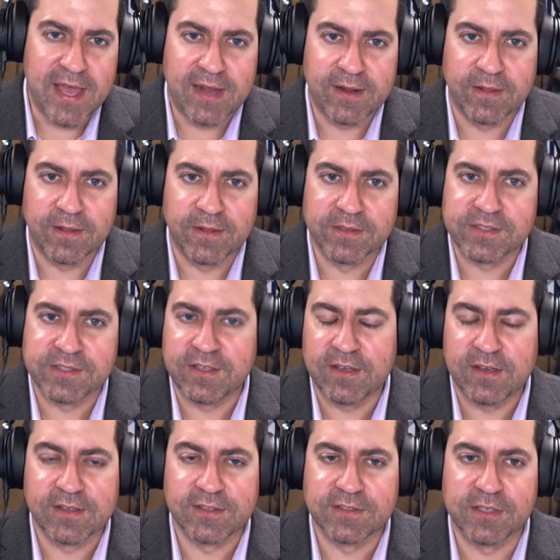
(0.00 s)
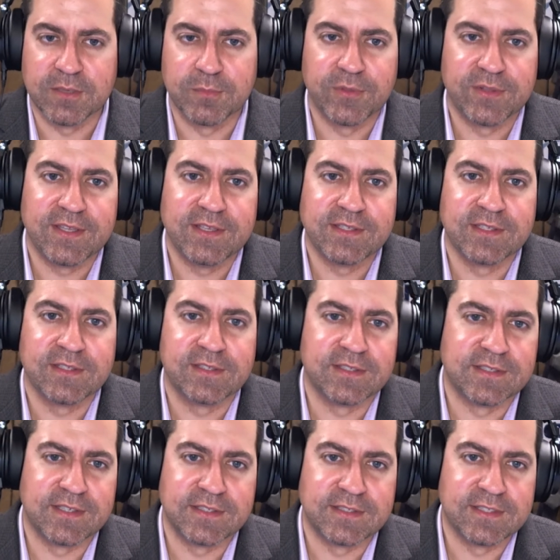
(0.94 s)
models and that you can still put these
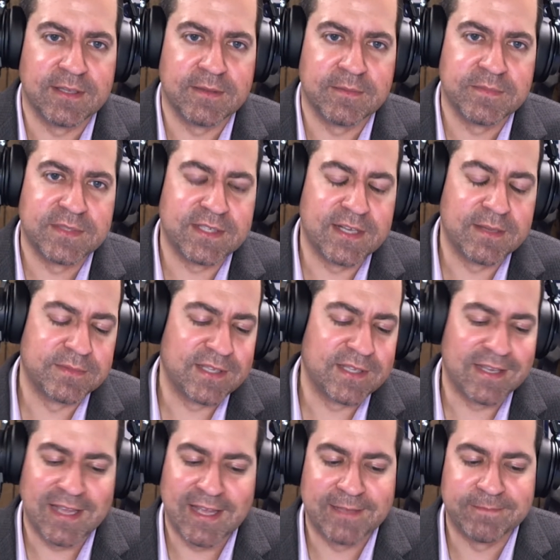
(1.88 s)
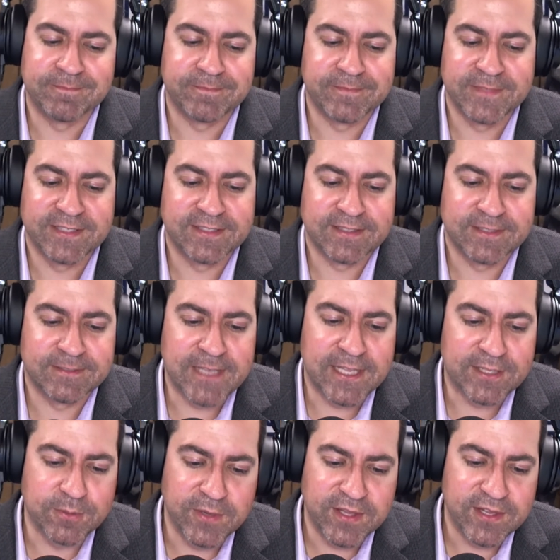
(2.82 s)
into systems. And I'm saying ah, it's
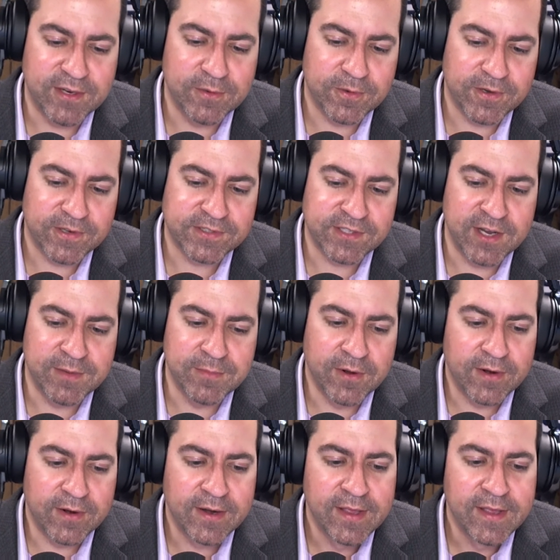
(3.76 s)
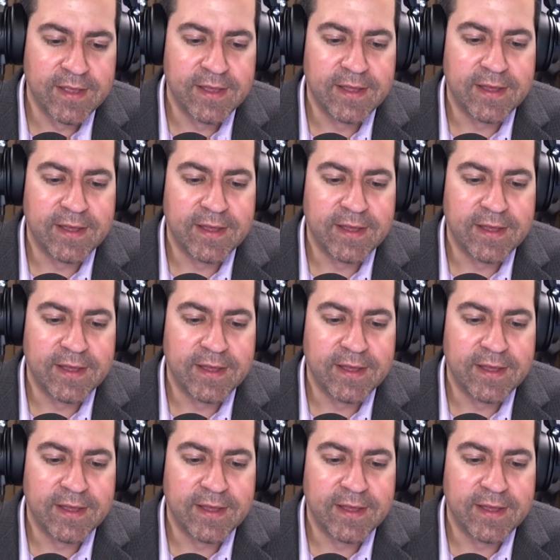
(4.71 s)
not the way that it works anymore,